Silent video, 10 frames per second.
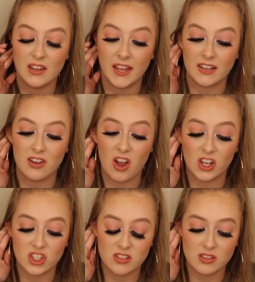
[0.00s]
like
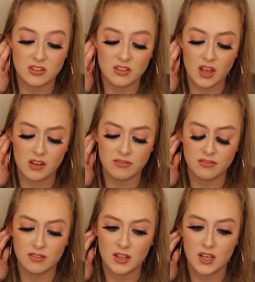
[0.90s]
nauseous and
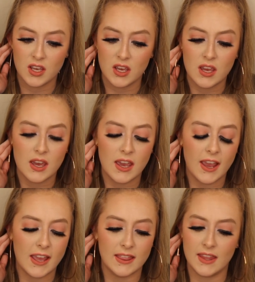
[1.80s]
stuff.
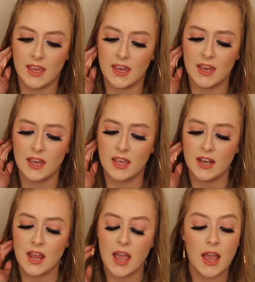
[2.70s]
And
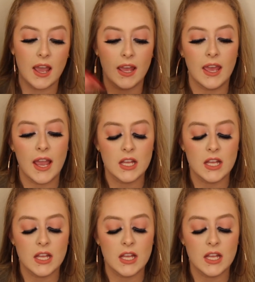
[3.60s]
then I